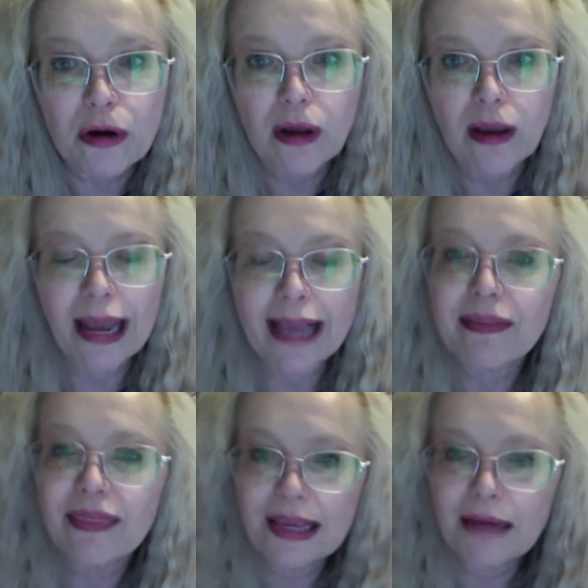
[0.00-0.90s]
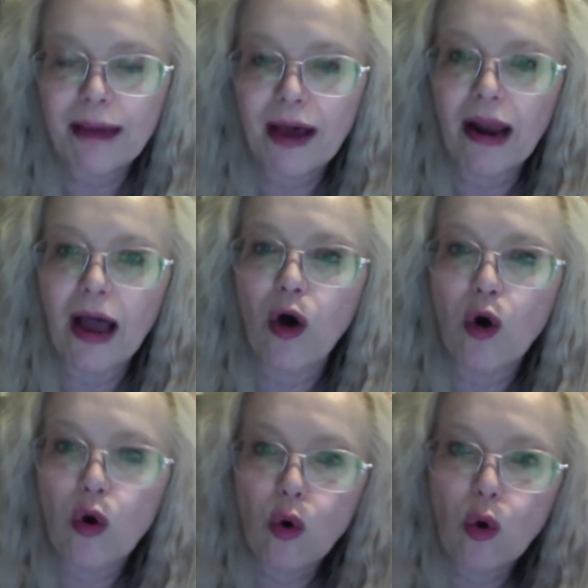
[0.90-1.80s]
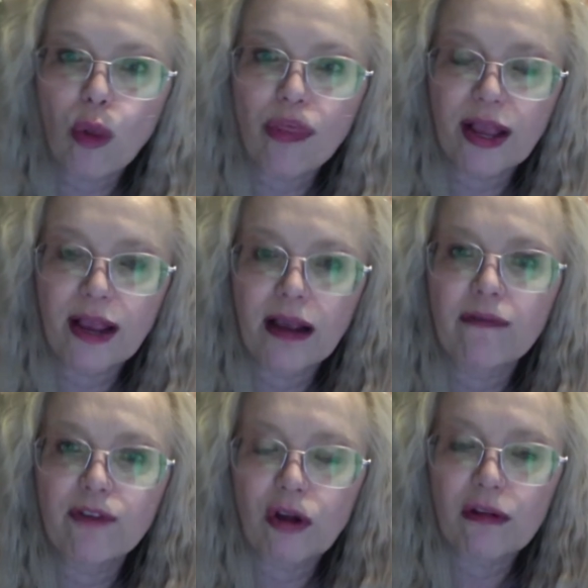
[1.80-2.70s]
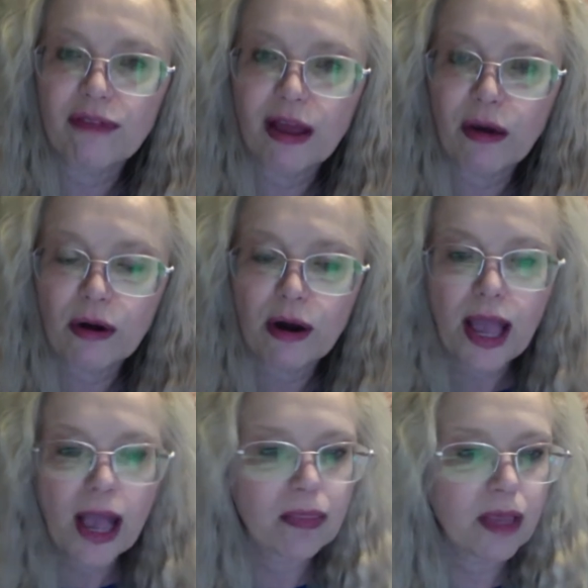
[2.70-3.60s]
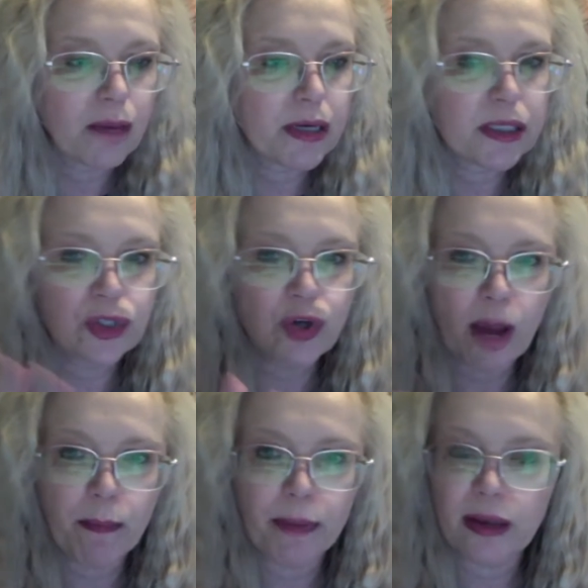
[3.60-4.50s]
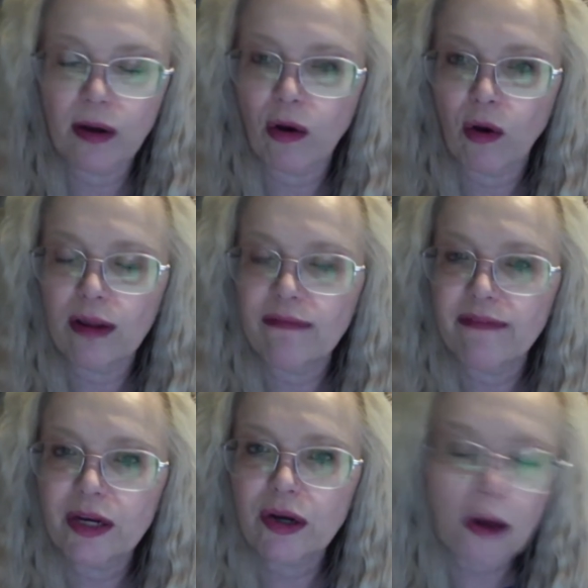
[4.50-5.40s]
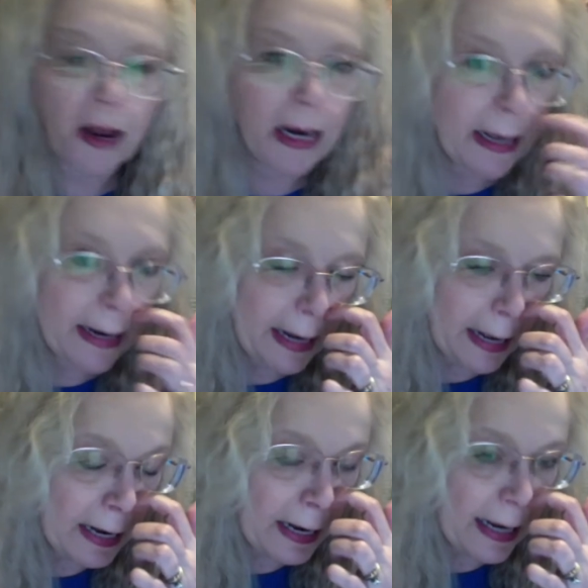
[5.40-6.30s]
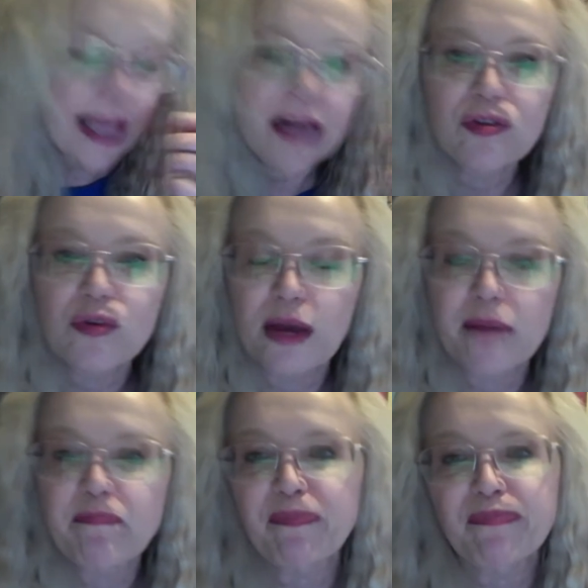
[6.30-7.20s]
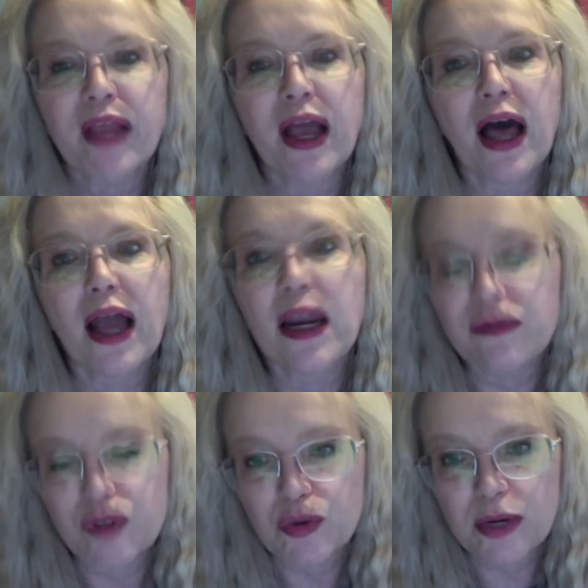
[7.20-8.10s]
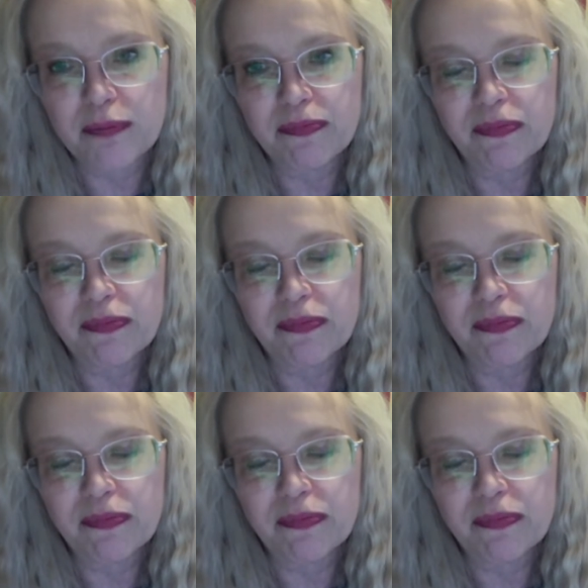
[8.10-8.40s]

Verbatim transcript: Like, think about it. A whole thing of cauliflower. Then I'm going to drop it, oil and vinegar on it, and a can of tuna. I love tuna.